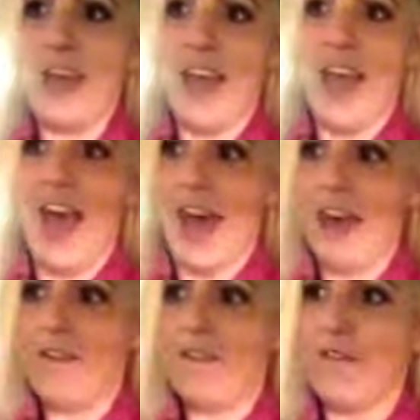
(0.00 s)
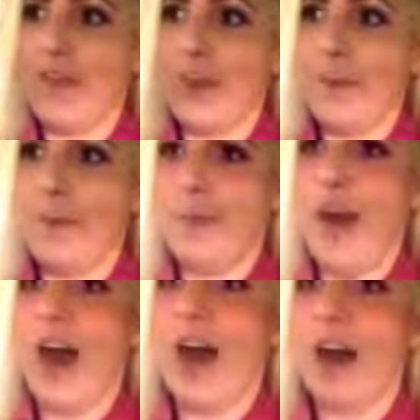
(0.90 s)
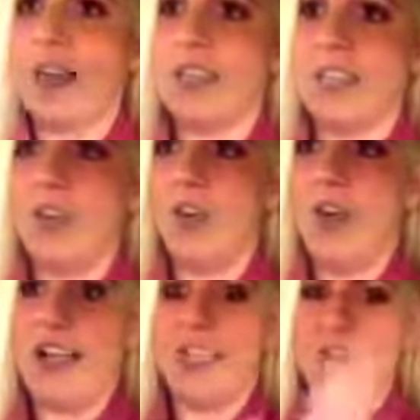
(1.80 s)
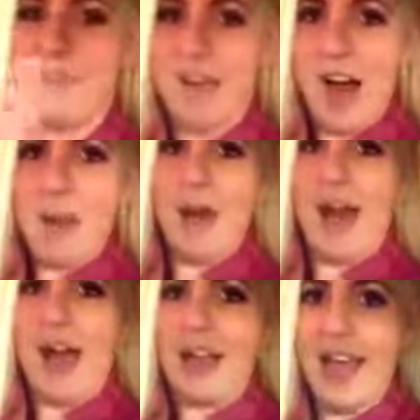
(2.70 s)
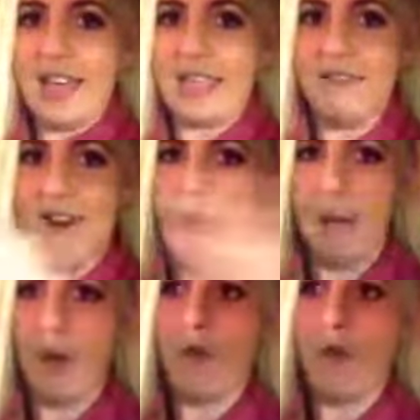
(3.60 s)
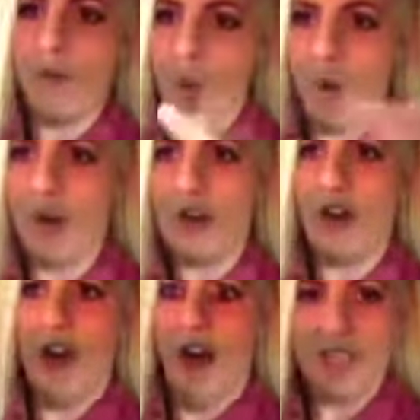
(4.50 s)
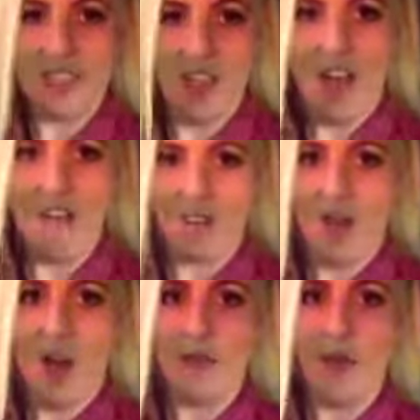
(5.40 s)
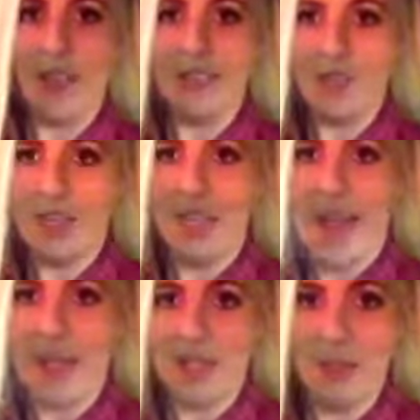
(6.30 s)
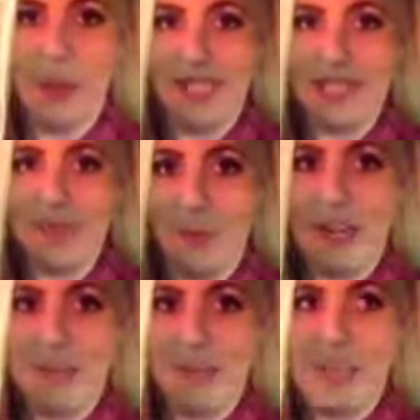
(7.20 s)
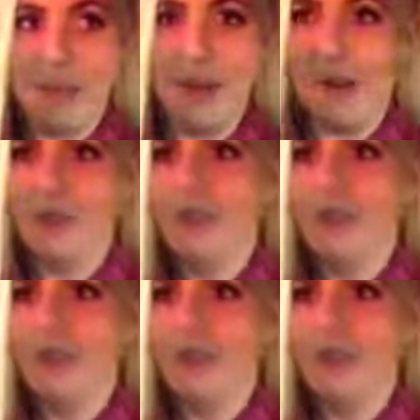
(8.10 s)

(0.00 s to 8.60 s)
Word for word: have parked, you know, as far back and as far forward on either side of the driveway to allow space for me to fit in the middle.